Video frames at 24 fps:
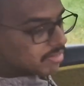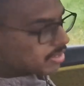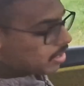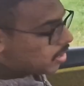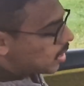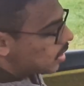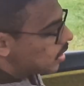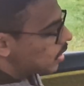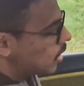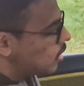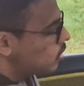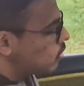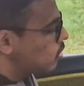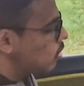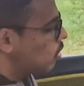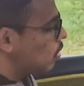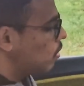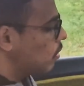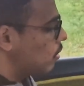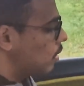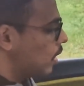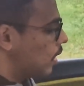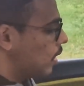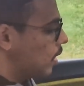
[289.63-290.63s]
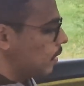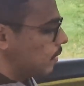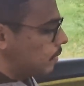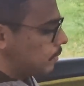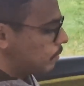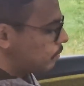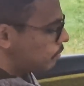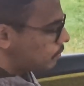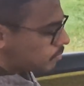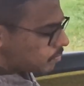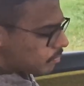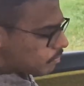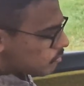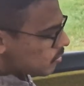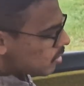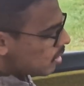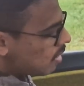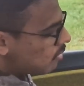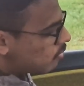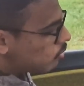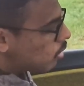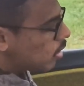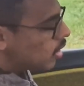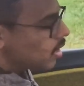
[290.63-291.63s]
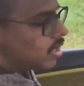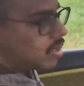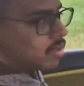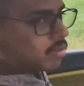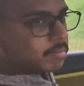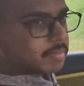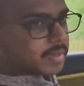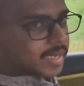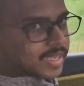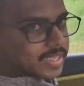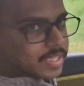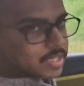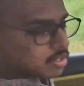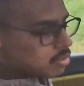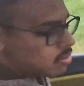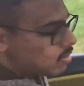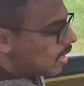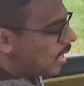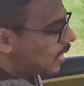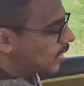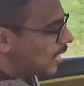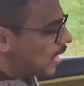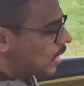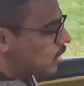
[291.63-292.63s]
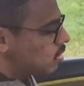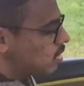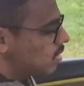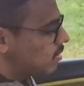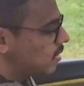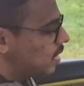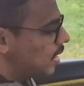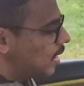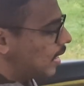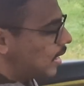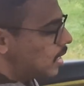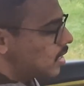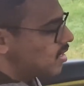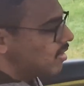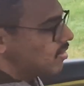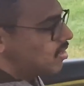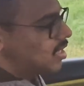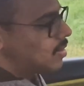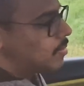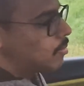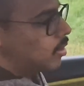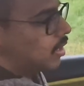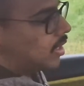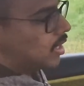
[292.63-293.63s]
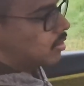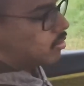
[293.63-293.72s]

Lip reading: where you can control volume, next track, that sort of thing, instead of just putting